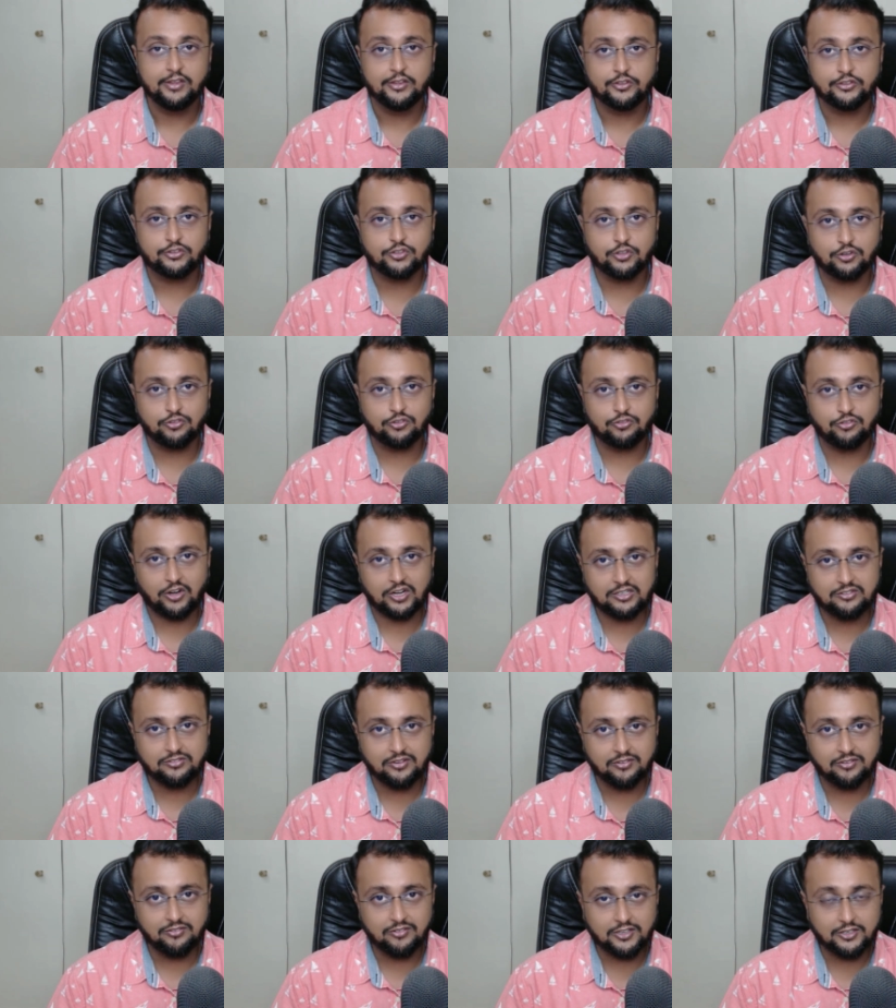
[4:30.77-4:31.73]
so
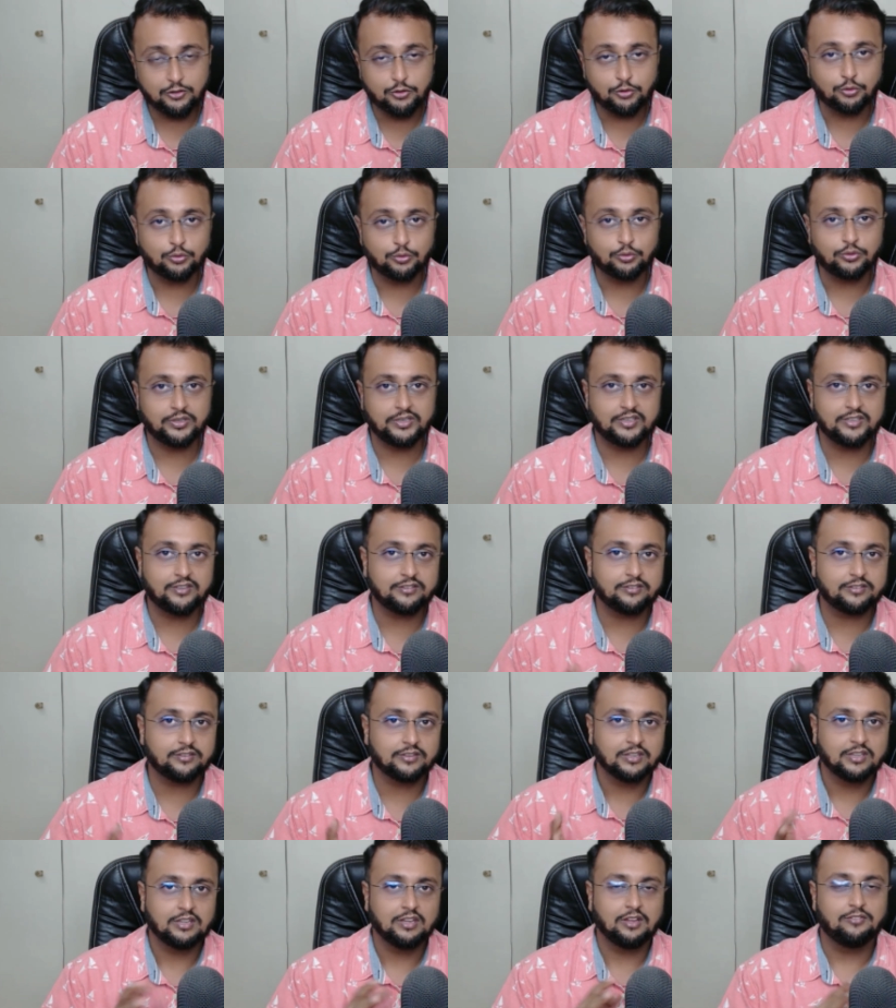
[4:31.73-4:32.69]
what we will do
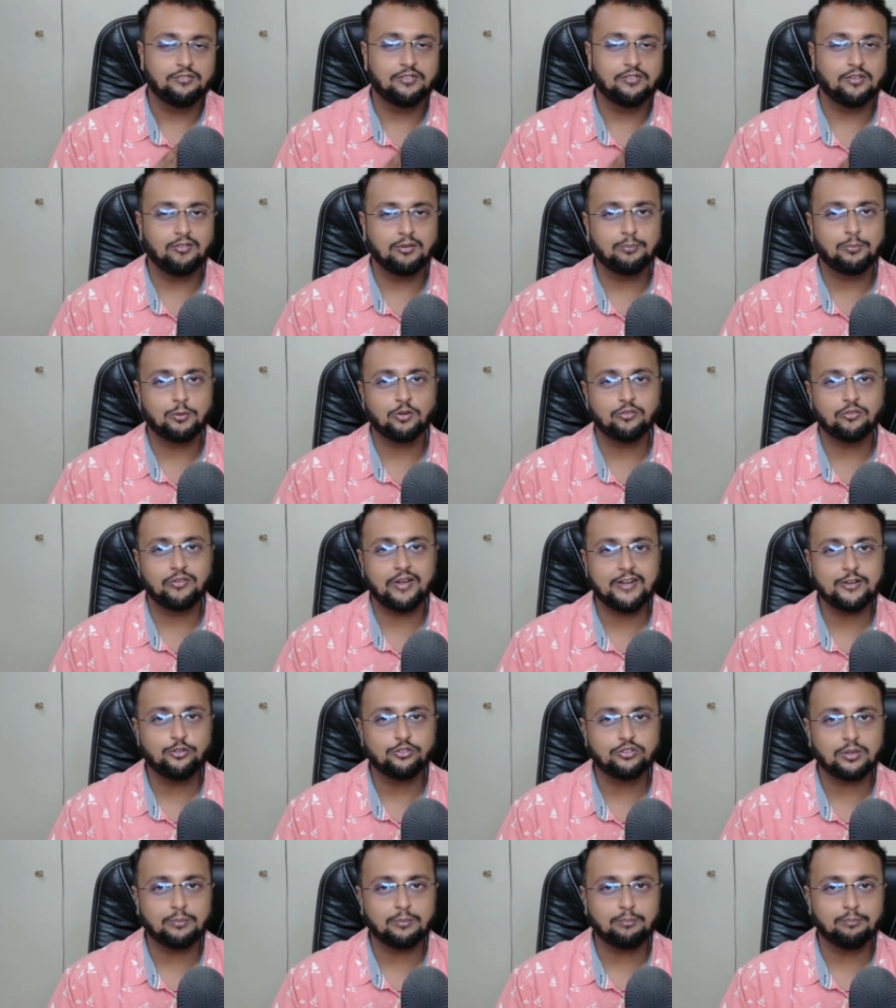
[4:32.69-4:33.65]
is we will provide
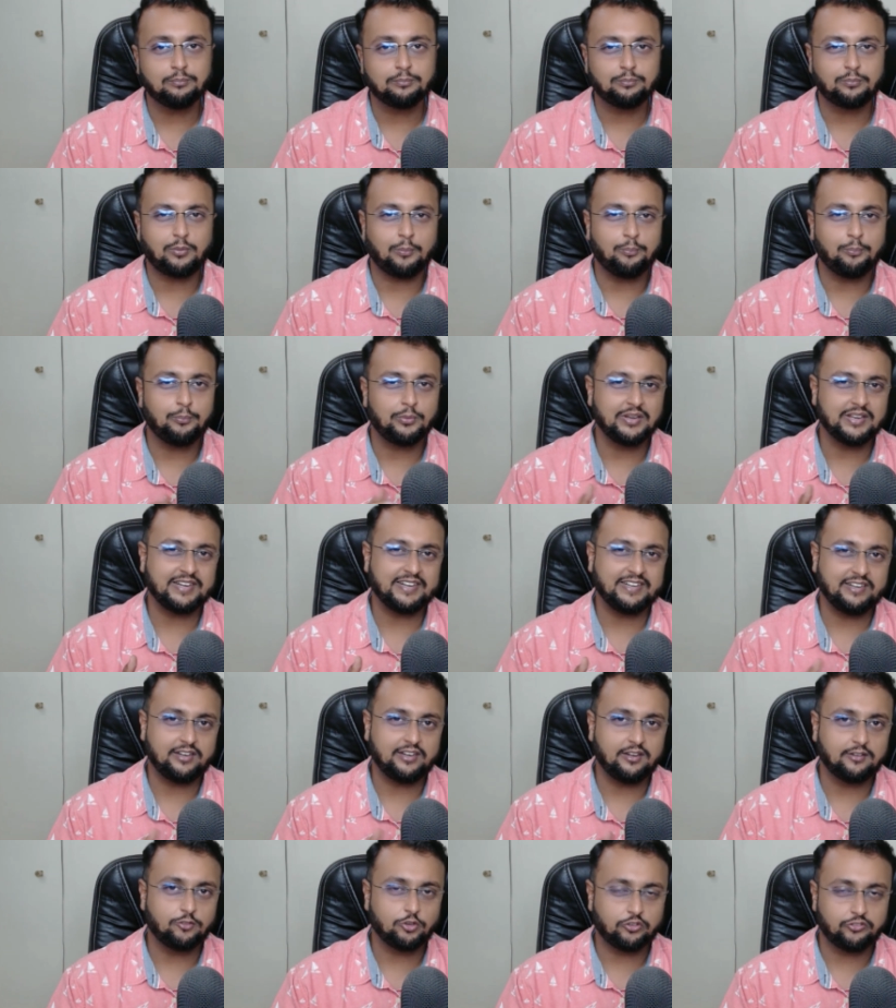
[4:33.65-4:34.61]
you some popular
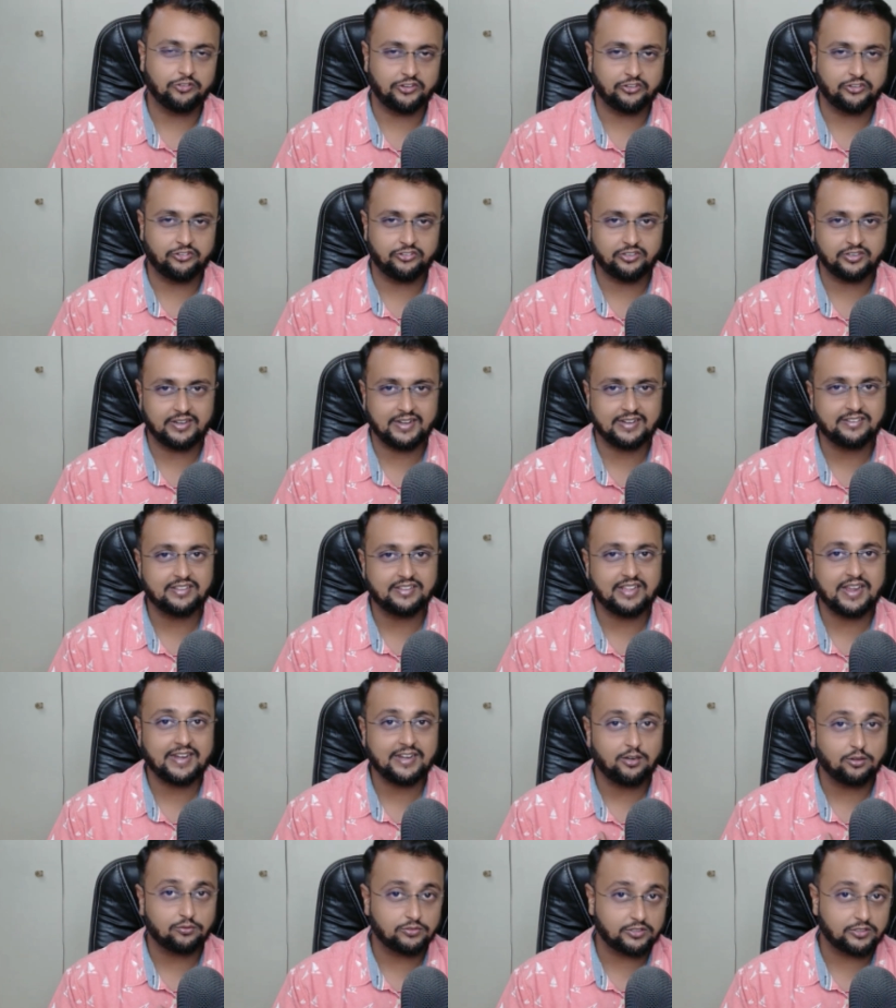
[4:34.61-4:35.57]
interview question at the
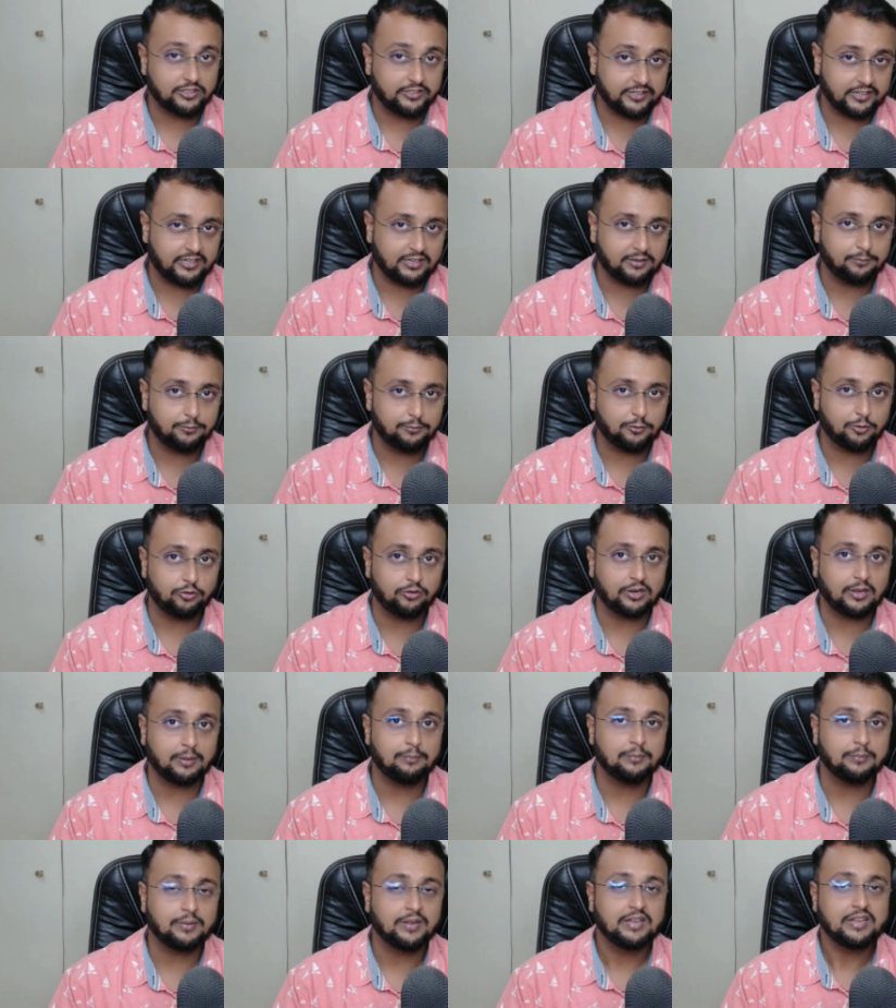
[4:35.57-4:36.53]
end of the training
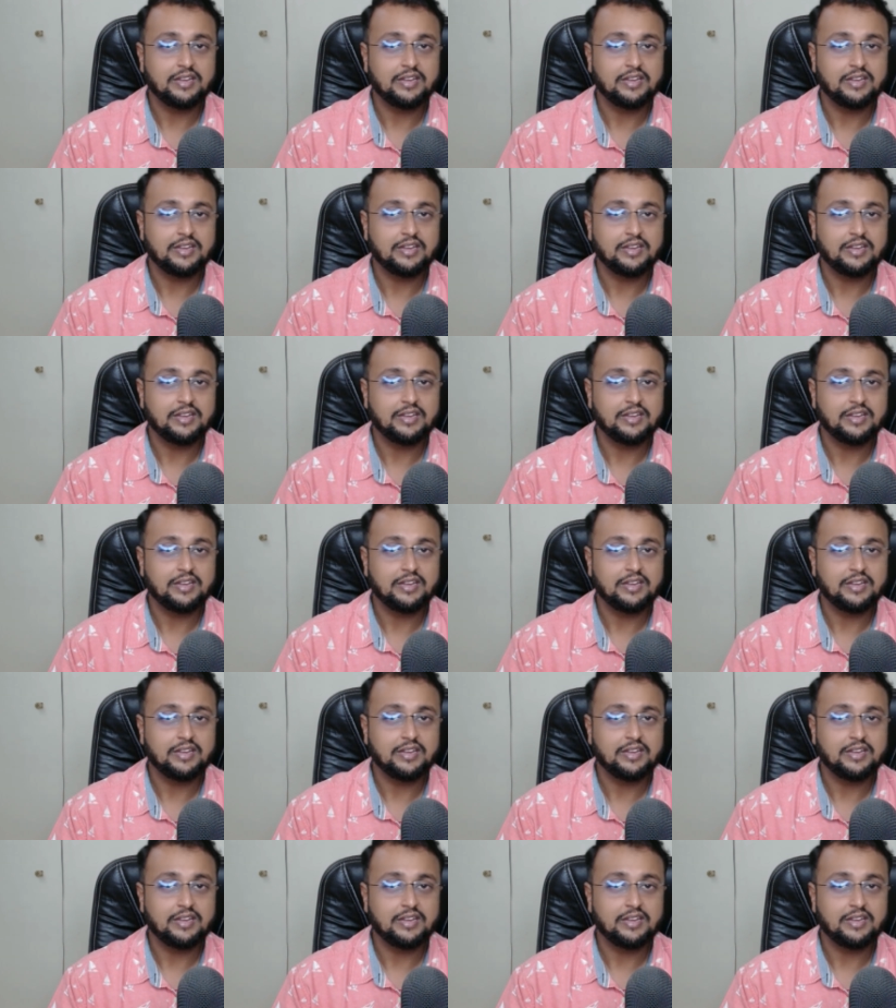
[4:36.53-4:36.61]
program